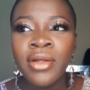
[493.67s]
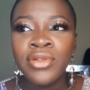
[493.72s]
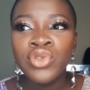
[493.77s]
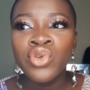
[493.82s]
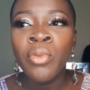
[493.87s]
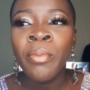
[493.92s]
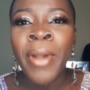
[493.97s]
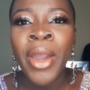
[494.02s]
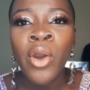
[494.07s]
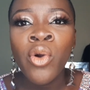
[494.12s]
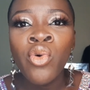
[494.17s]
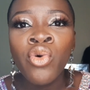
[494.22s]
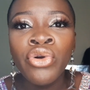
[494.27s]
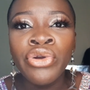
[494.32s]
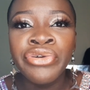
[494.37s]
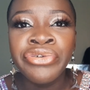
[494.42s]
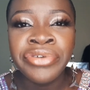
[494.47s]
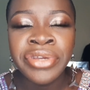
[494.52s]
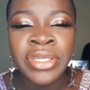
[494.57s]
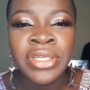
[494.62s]
to my own
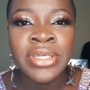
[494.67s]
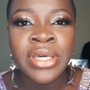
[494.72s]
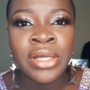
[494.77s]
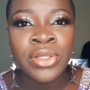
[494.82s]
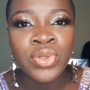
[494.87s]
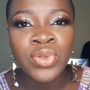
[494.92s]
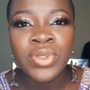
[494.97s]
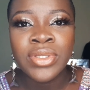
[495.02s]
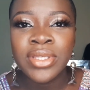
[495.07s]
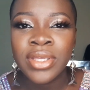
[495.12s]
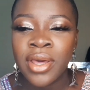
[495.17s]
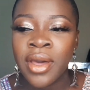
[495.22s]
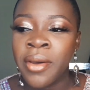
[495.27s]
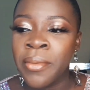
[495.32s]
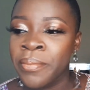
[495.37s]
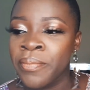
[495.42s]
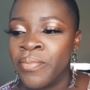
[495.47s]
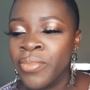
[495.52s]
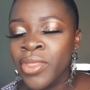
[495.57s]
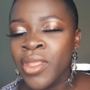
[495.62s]
greed and to scam.
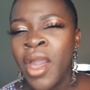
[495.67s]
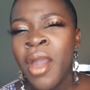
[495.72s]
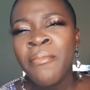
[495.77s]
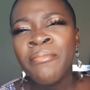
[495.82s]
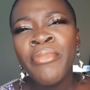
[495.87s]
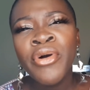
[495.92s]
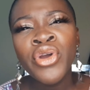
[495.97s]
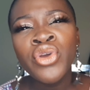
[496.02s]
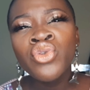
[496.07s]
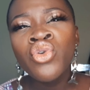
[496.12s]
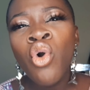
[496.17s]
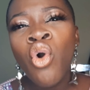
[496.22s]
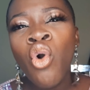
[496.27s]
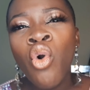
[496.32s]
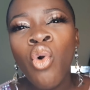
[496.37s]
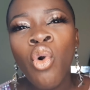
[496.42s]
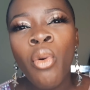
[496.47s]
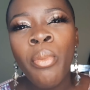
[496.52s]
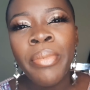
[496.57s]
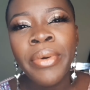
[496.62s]
But you know,
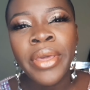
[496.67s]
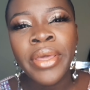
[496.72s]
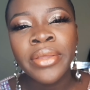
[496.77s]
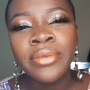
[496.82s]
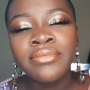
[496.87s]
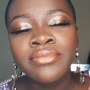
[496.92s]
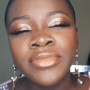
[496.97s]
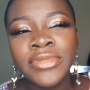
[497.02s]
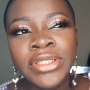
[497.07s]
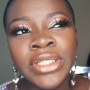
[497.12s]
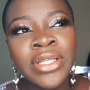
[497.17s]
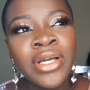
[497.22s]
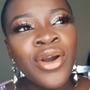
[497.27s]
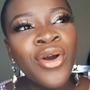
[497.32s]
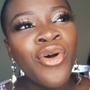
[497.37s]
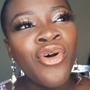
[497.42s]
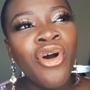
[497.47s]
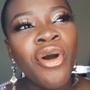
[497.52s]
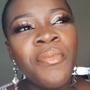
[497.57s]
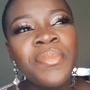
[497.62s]
hope
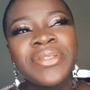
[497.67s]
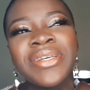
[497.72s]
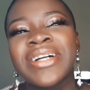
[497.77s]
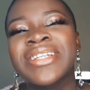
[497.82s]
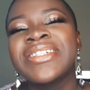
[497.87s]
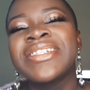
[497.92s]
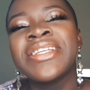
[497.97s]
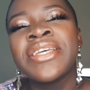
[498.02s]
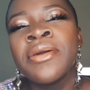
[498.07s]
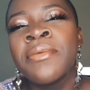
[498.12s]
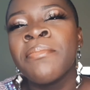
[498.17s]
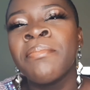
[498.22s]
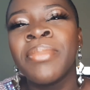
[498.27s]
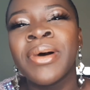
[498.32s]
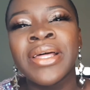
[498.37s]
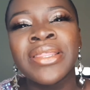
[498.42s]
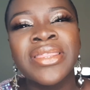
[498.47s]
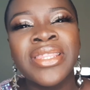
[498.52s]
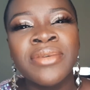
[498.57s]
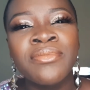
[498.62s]
is actually a
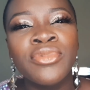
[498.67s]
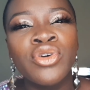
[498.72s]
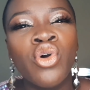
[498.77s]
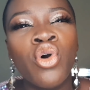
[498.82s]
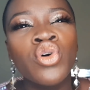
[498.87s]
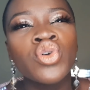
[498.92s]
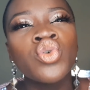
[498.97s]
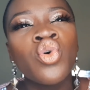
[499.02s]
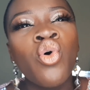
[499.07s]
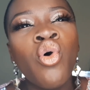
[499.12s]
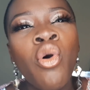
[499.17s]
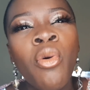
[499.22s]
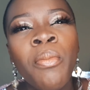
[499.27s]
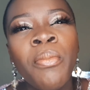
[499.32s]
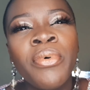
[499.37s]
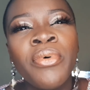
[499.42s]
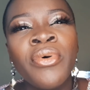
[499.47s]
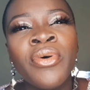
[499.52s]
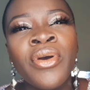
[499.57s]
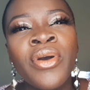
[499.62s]
bad thing, because hope,
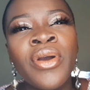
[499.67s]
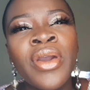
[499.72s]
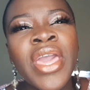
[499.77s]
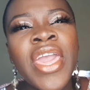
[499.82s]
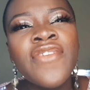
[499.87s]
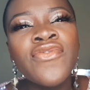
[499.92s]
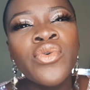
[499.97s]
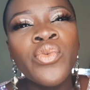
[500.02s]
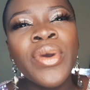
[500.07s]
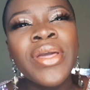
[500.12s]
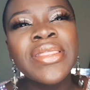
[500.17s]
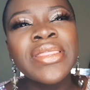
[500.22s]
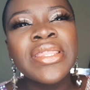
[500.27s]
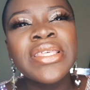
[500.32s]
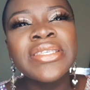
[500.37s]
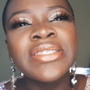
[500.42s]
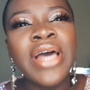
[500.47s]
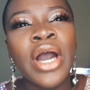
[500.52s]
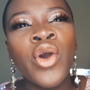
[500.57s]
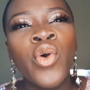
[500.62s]
even when
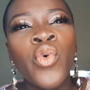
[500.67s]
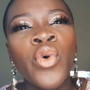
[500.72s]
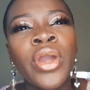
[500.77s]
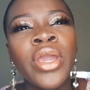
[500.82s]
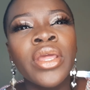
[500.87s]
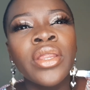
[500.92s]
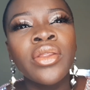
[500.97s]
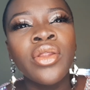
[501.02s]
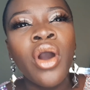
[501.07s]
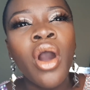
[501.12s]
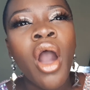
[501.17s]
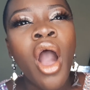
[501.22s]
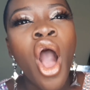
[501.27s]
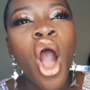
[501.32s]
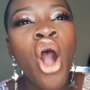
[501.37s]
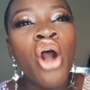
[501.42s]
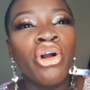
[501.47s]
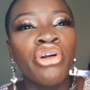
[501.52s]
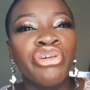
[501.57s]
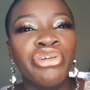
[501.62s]
things are going
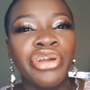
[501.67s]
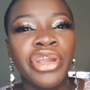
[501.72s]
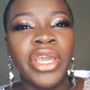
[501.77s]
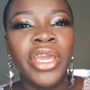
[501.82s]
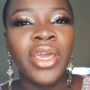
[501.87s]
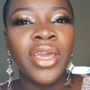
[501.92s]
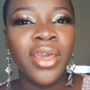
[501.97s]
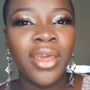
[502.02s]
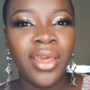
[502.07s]
awry,